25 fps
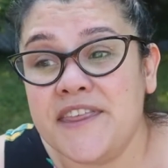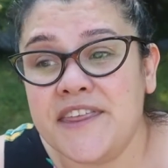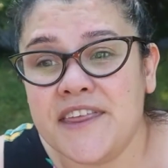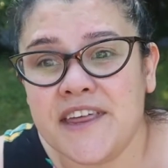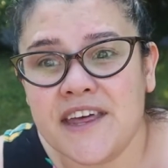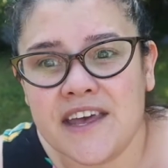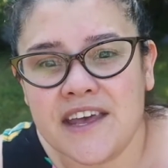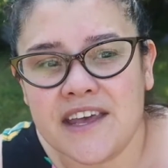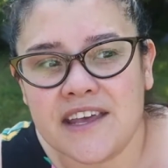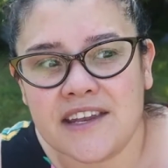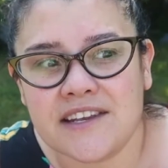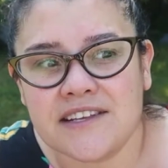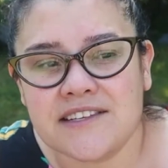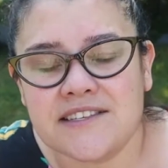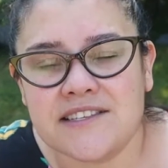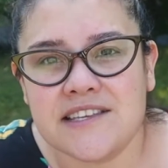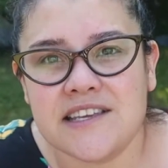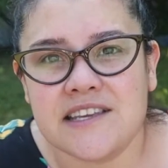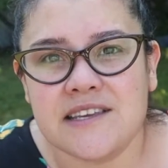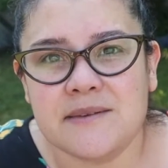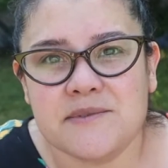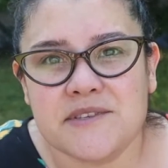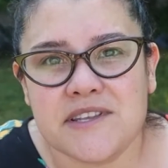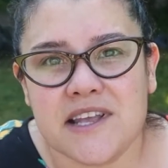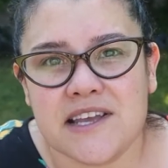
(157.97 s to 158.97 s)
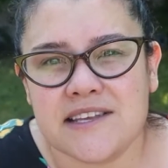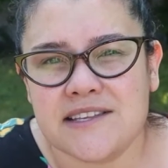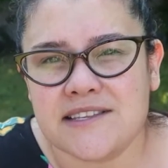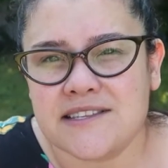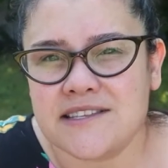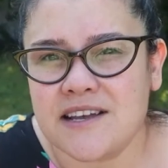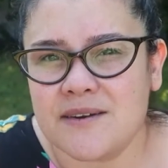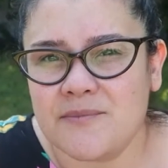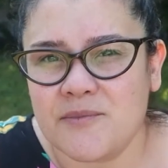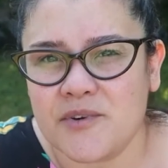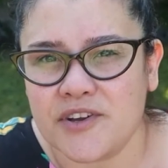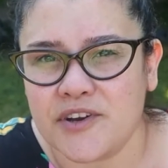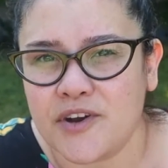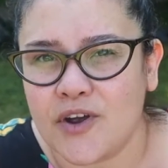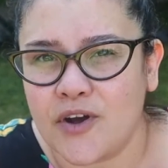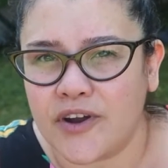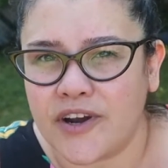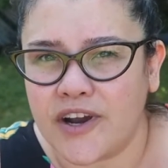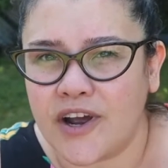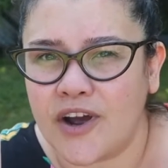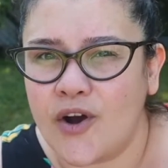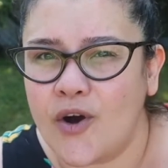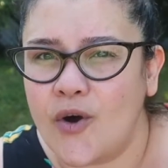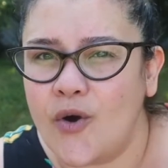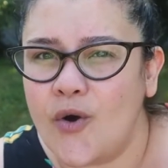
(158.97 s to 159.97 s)
then it seems like someone
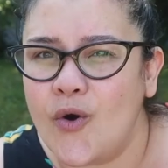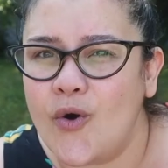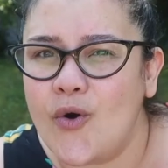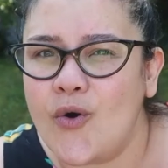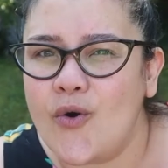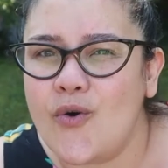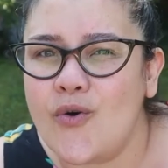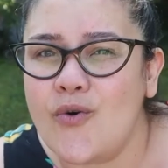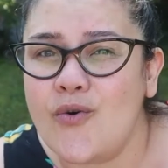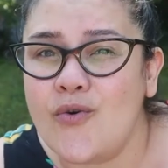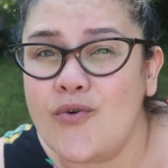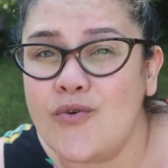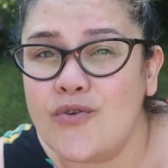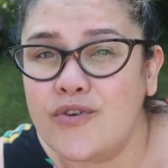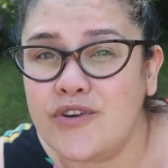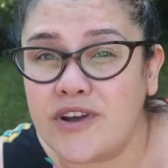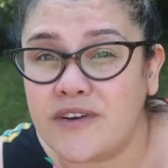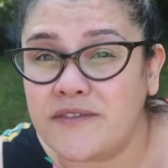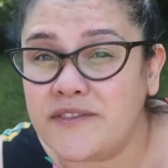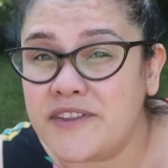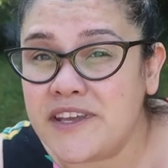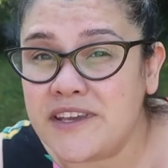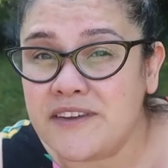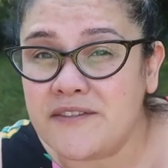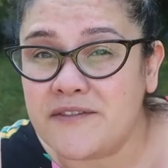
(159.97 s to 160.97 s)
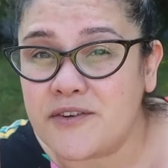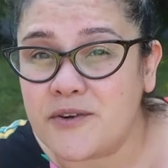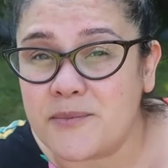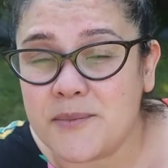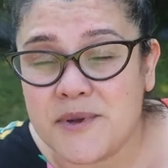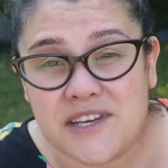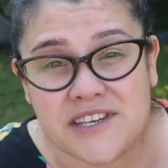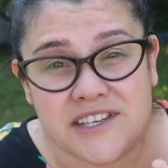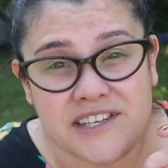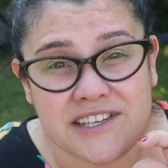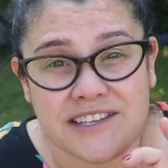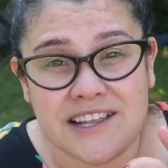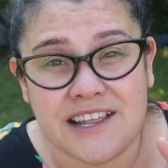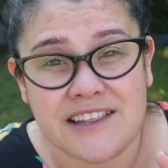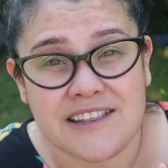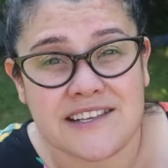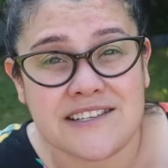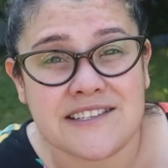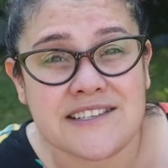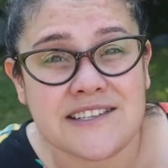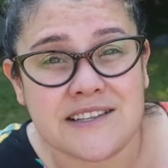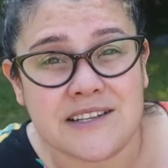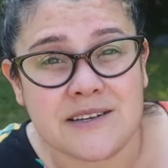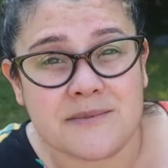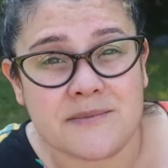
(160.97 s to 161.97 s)
got a hold of the information that
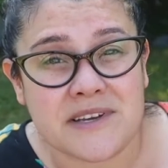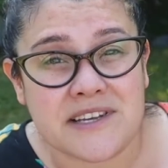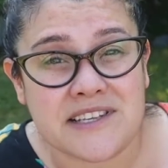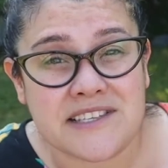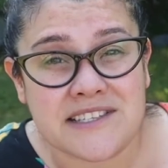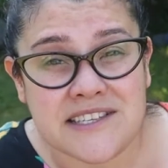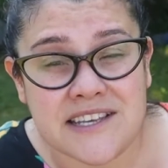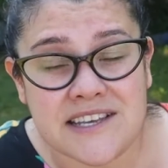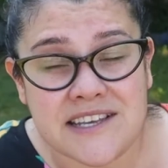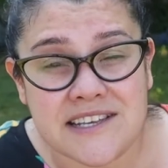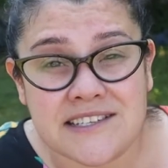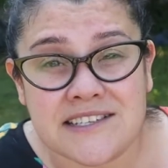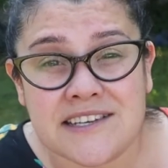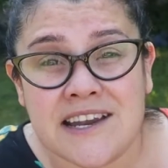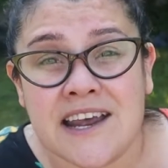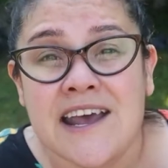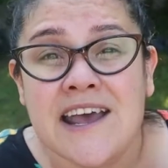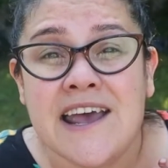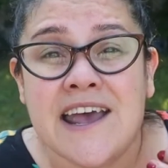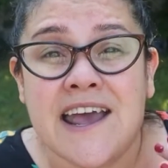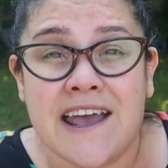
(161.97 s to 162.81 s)
this club exists